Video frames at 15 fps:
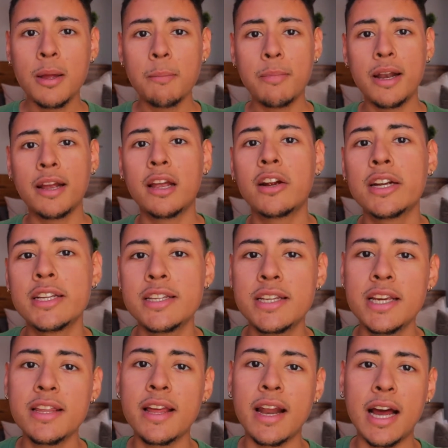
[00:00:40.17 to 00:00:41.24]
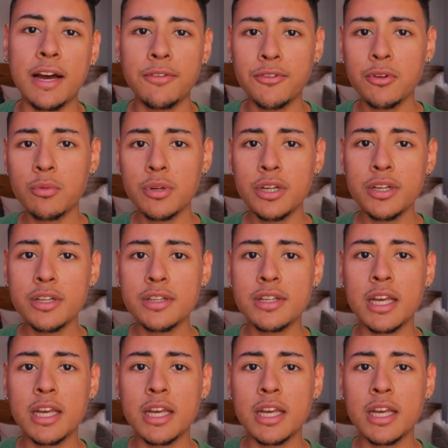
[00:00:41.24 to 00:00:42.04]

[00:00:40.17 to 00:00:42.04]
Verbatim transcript: but I guarantee that afterwards,